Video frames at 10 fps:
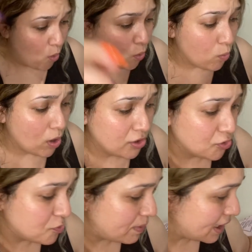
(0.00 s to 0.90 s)
who won
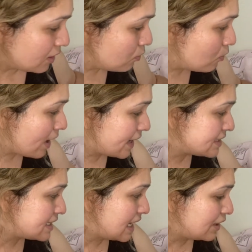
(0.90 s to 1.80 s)
those pink, who has
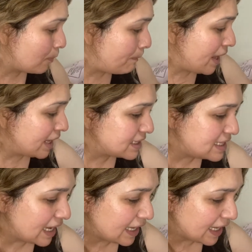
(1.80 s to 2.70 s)
that little pink
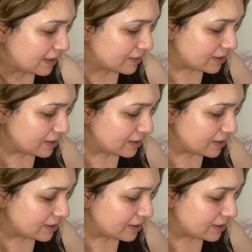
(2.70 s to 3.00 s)
ticket.